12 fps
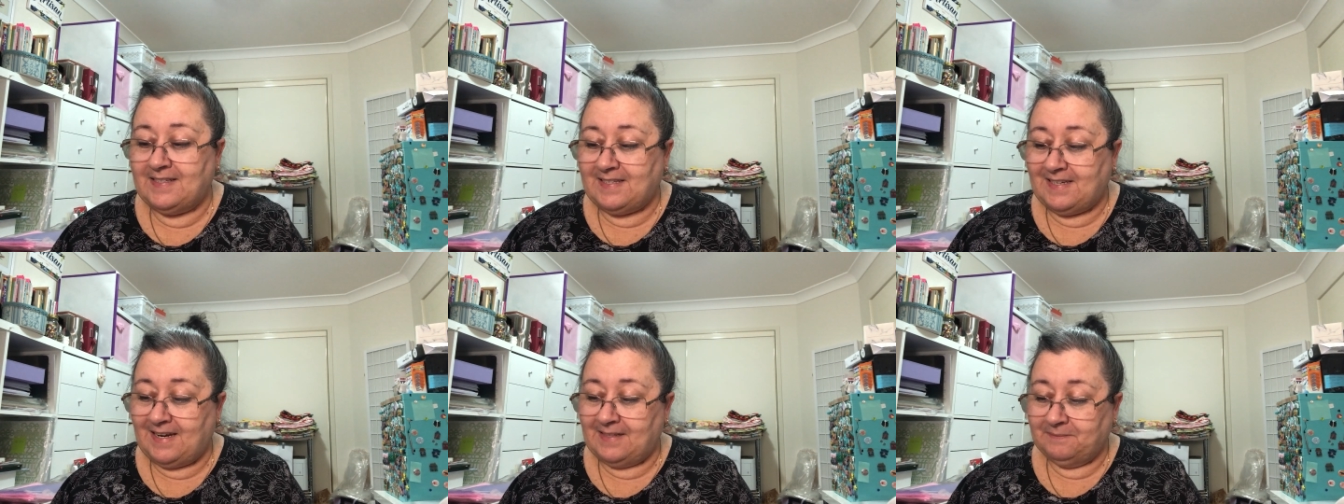
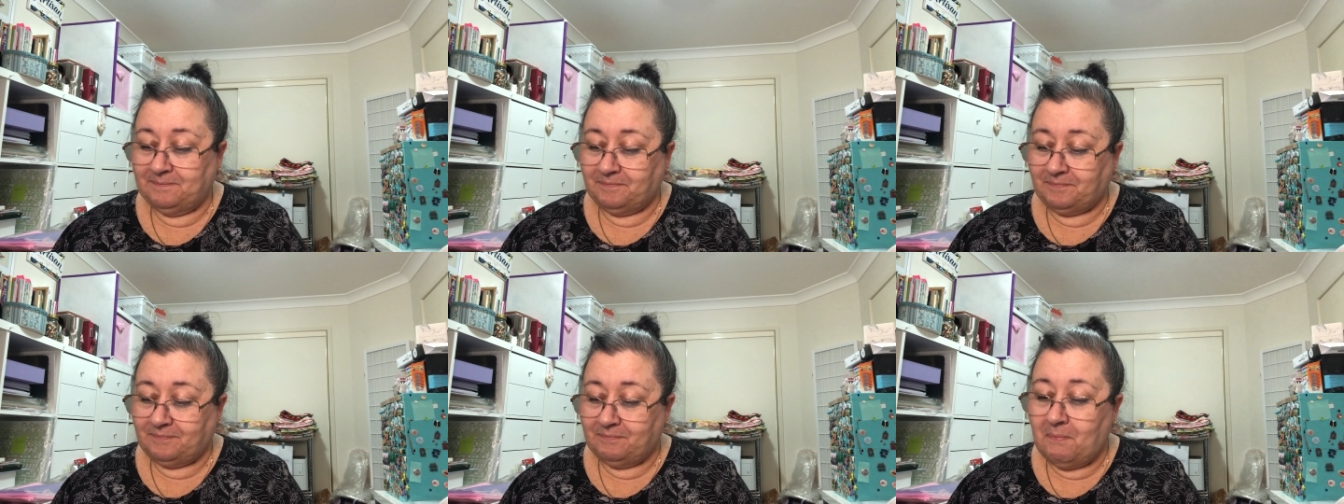dear,
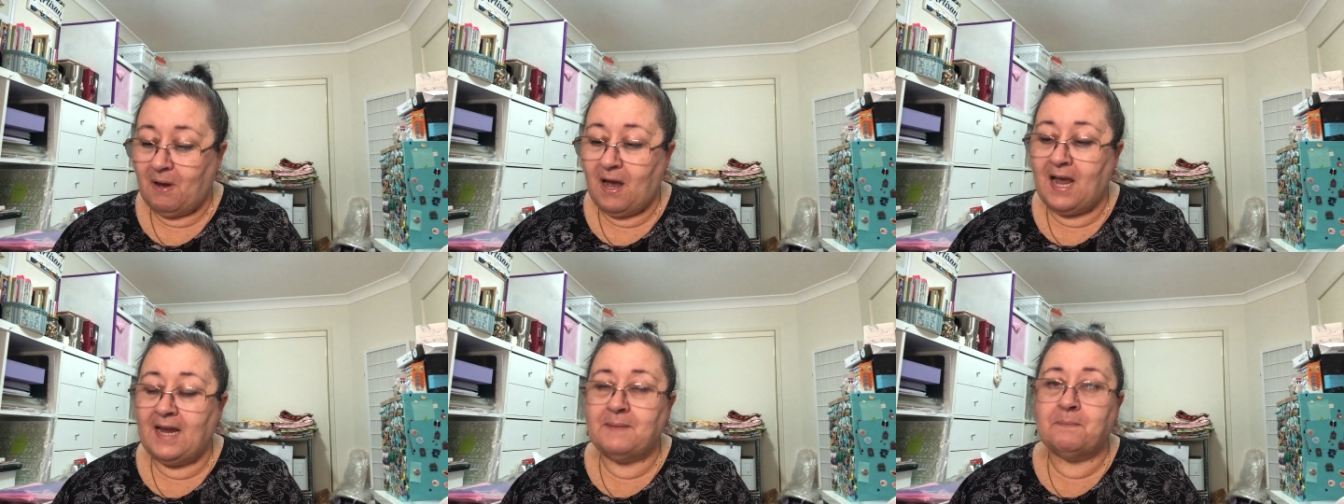
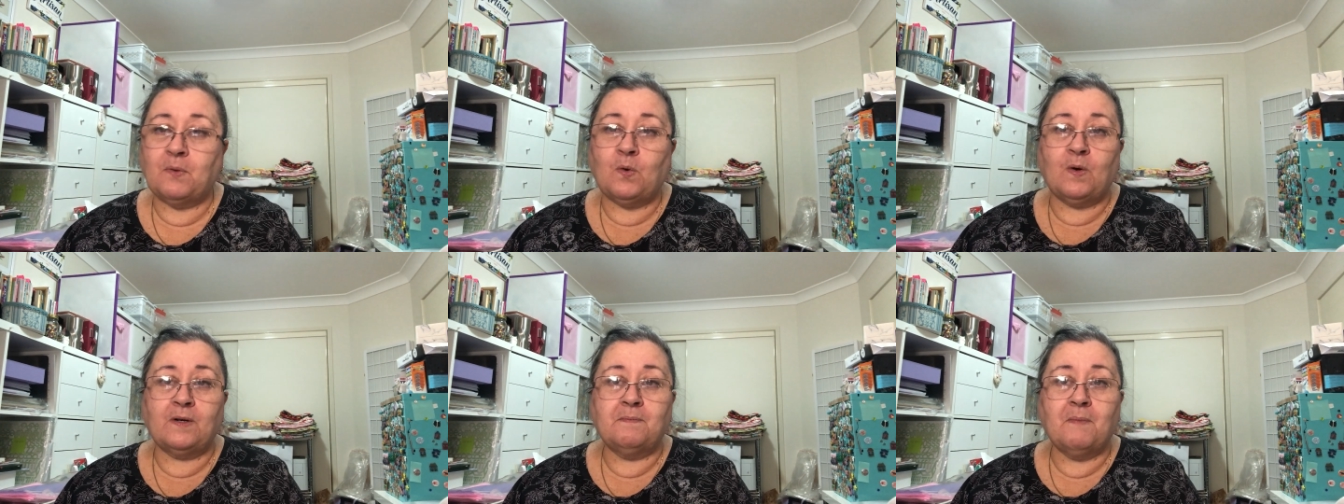my
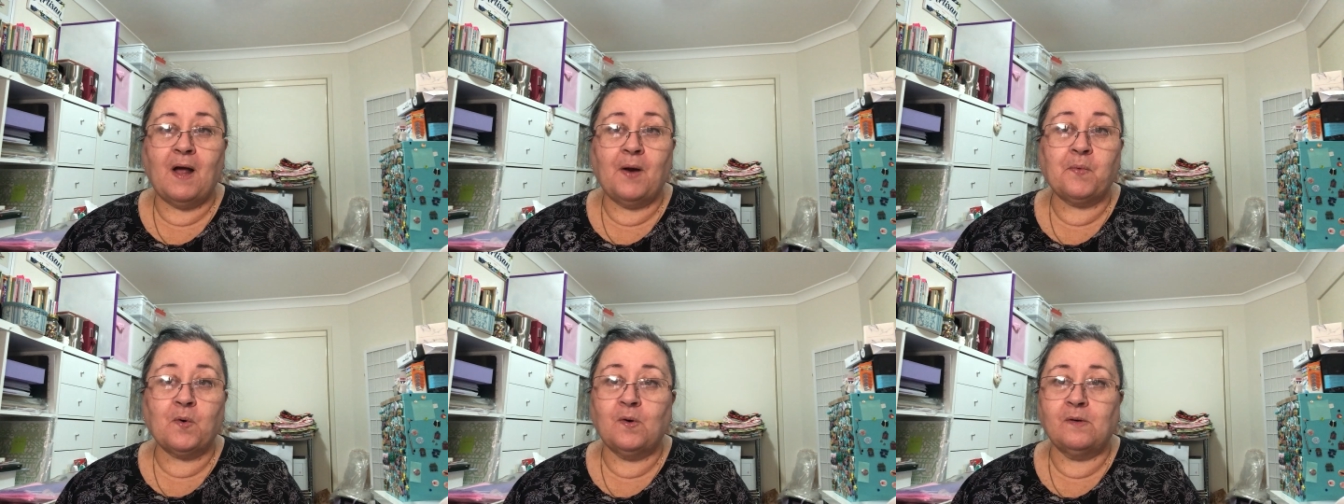board, my
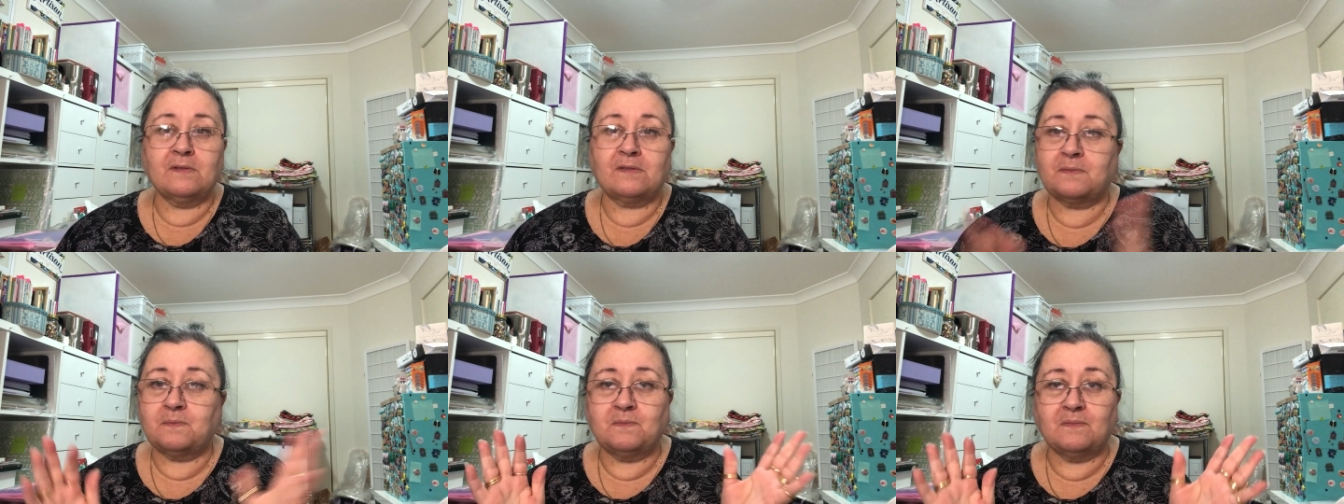
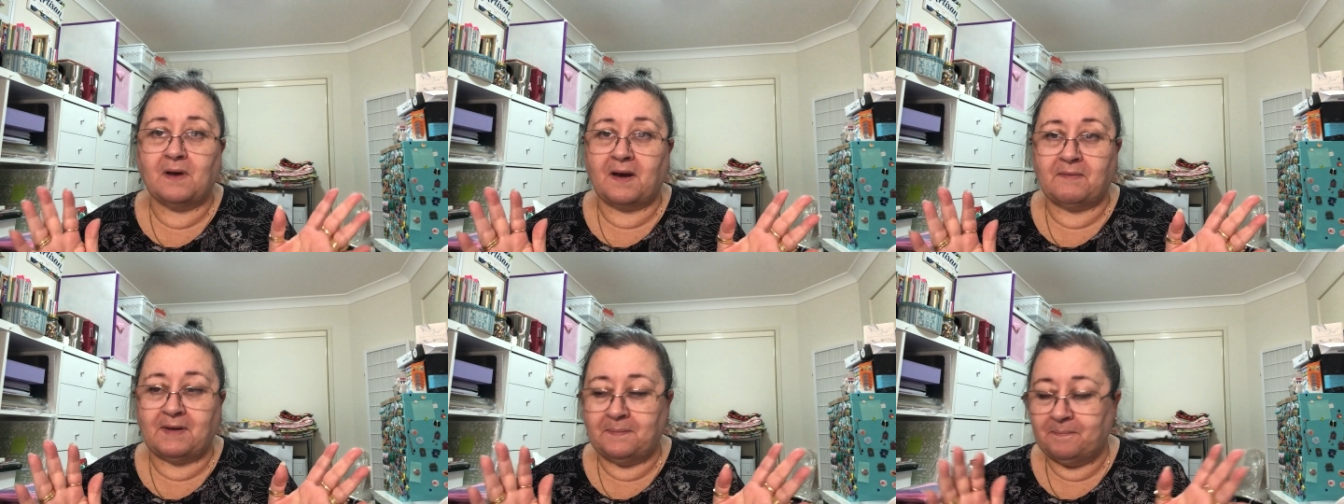rules,
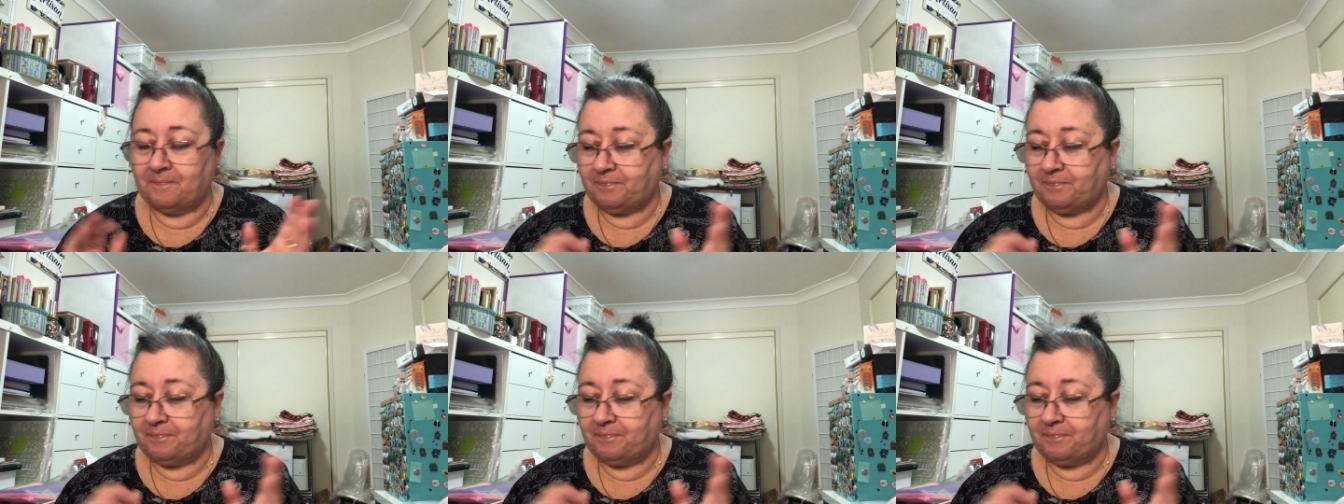whatever.